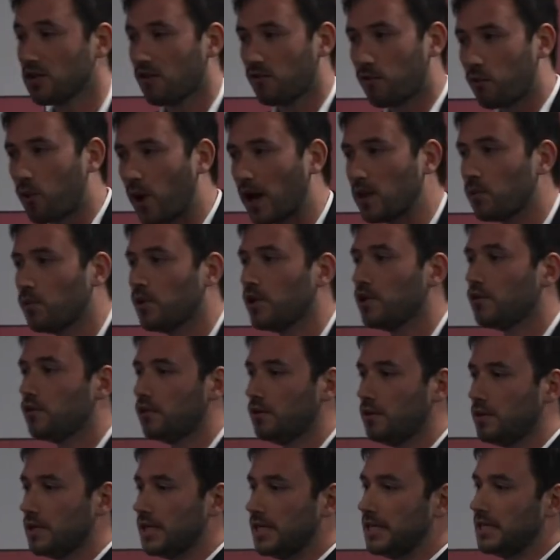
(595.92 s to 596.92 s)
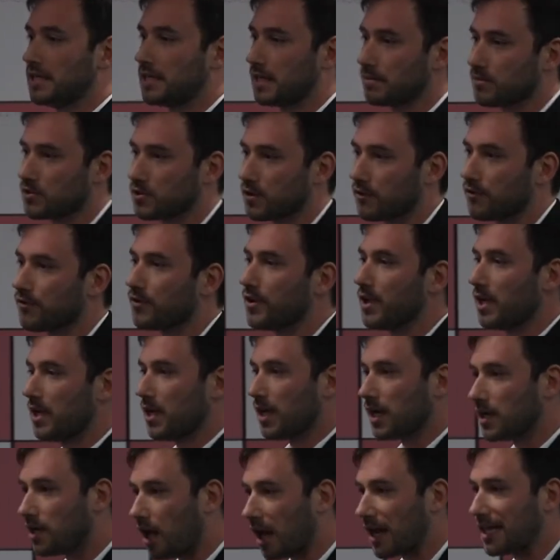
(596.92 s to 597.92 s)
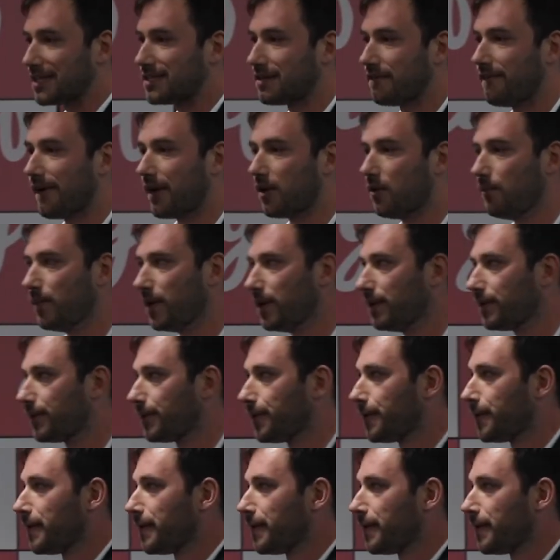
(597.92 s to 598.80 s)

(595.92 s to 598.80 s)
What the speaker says: of what we do in terms of knowledge development.